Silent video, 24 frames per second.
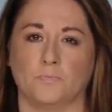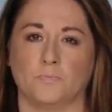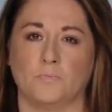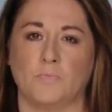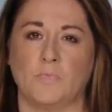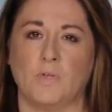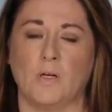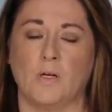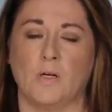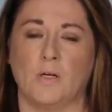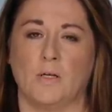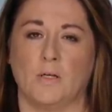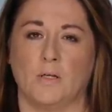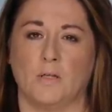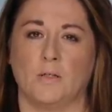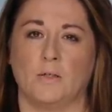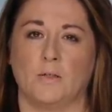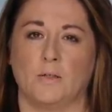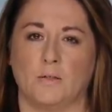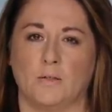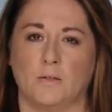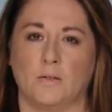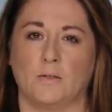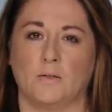
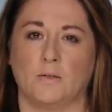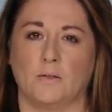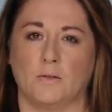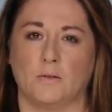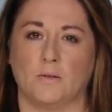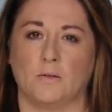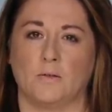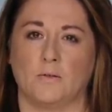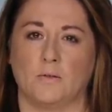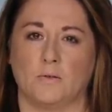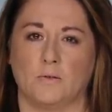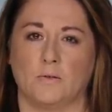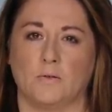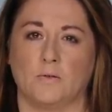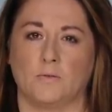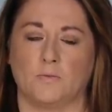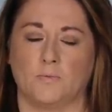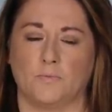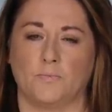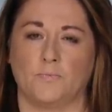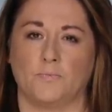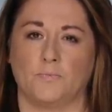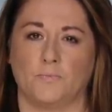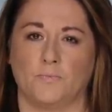
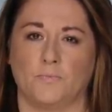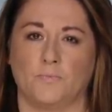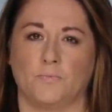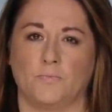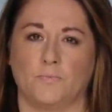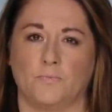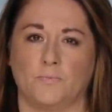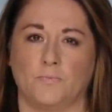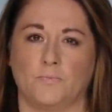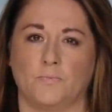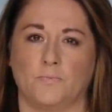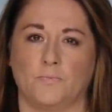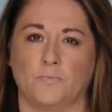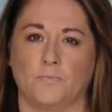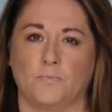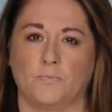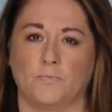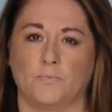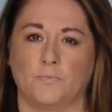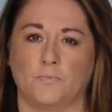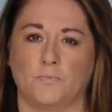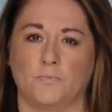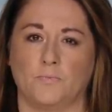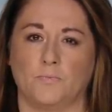
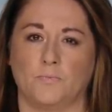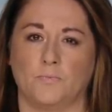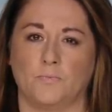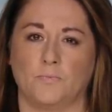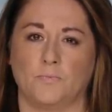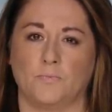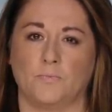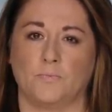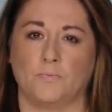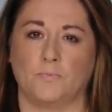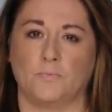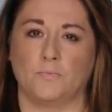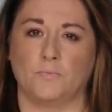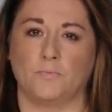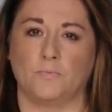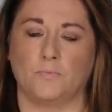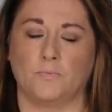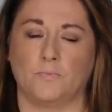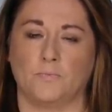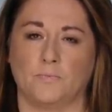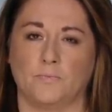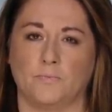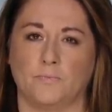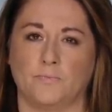
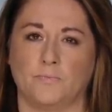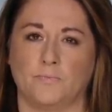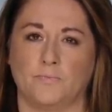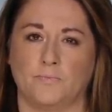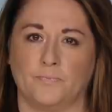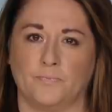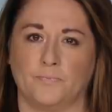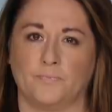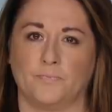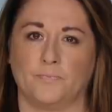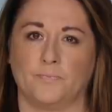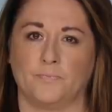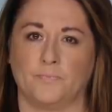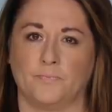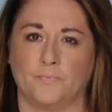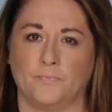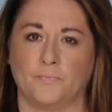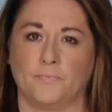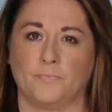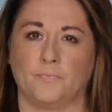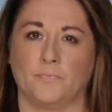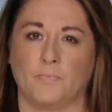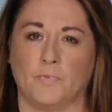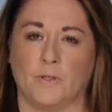
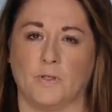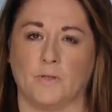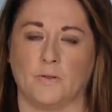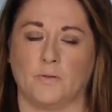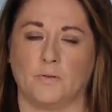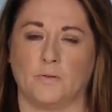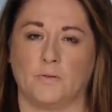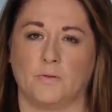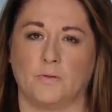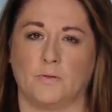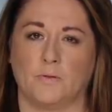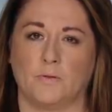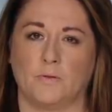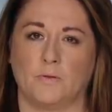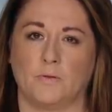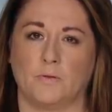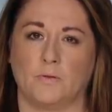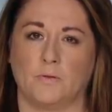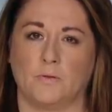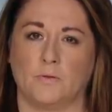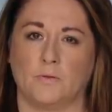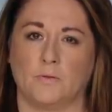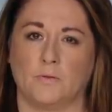(not speaking)